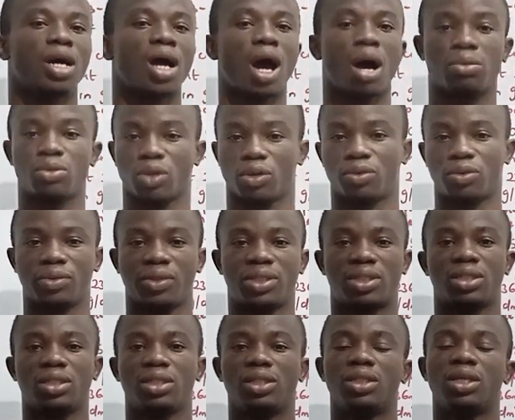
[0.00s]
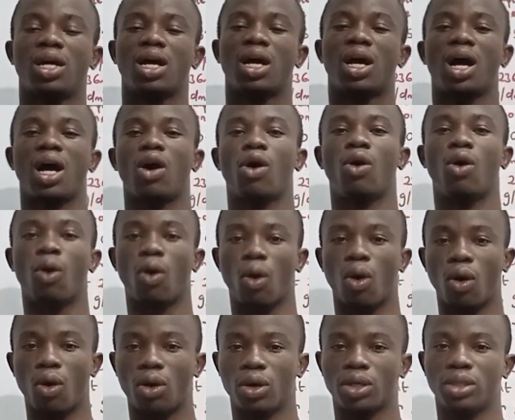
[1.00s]
absorptivity
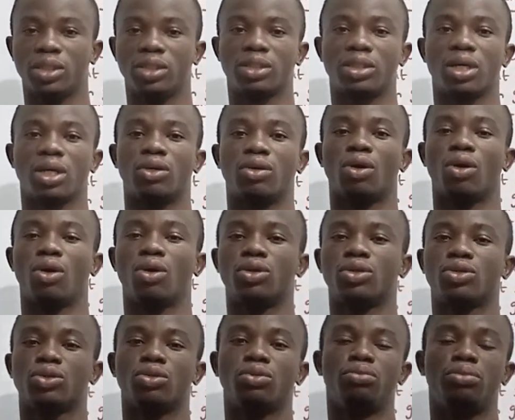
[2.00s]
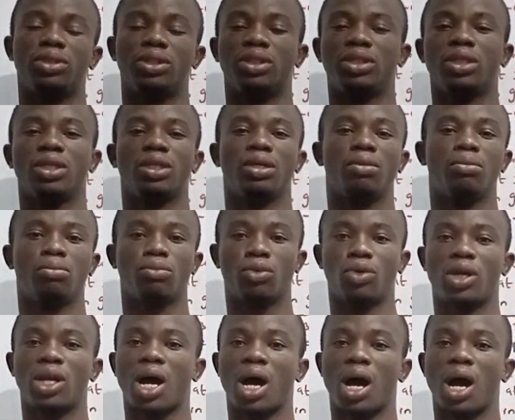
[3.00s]
or it can also be
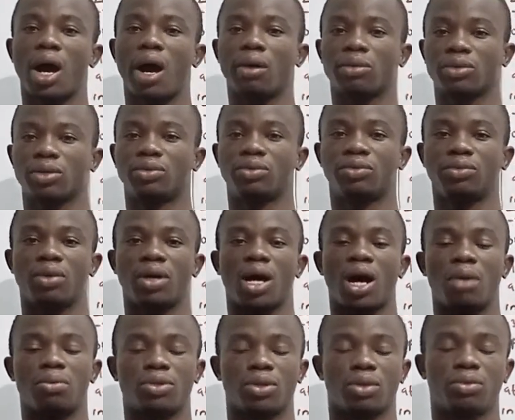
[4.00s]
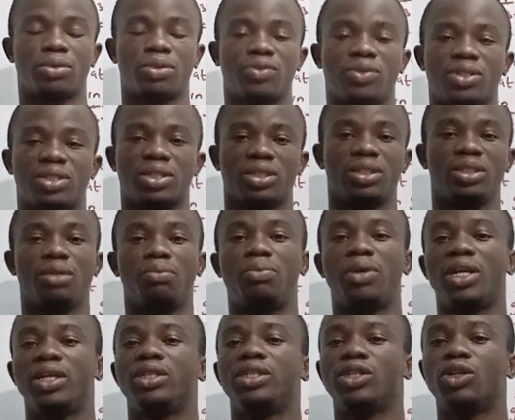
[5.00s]
molar absorptivity,
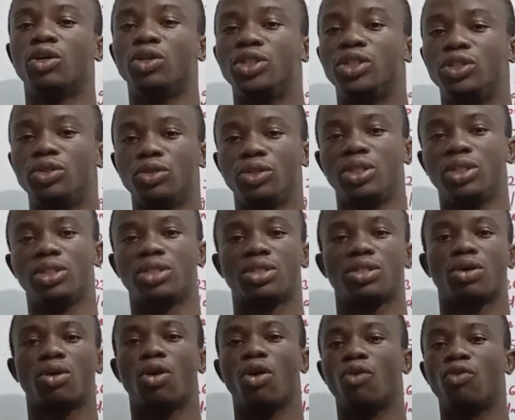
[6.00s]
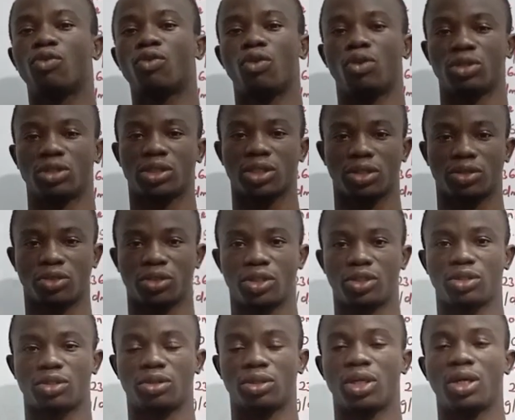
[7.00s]
depending on the unit of
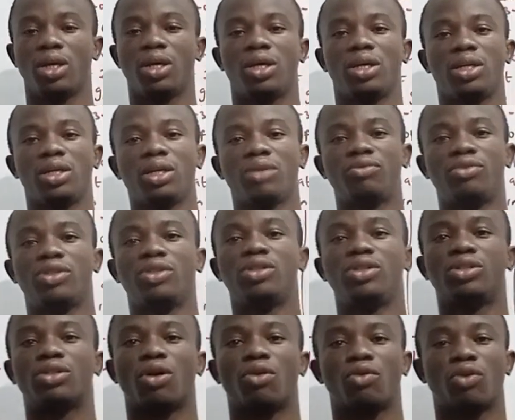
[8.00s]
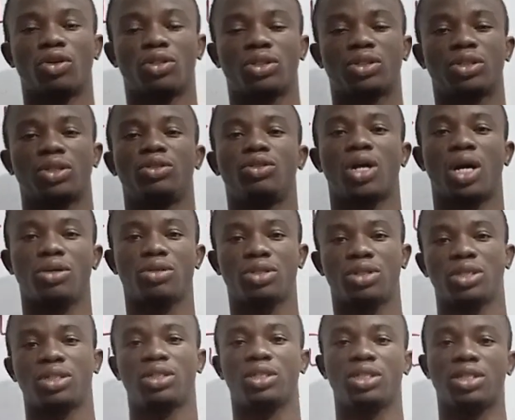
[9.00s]
concentration. If the unit of concentration you are
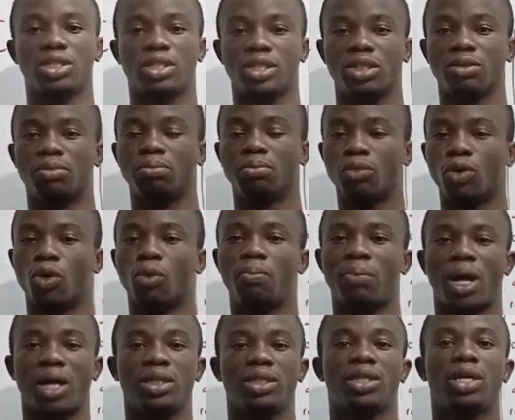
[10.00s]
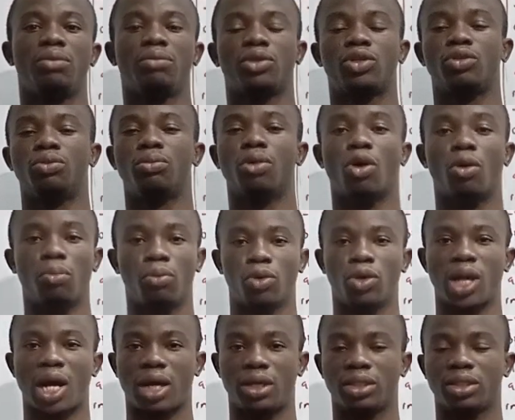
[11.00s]
using is in mole per dm cube or
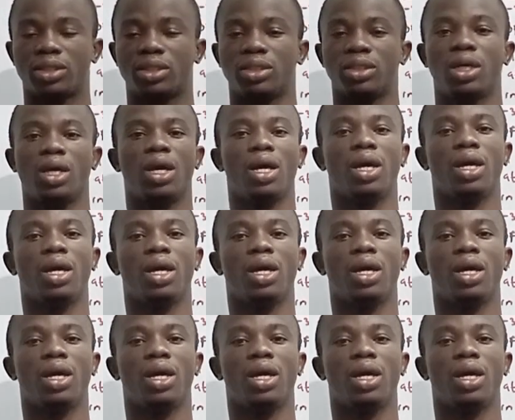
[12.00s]
molarity,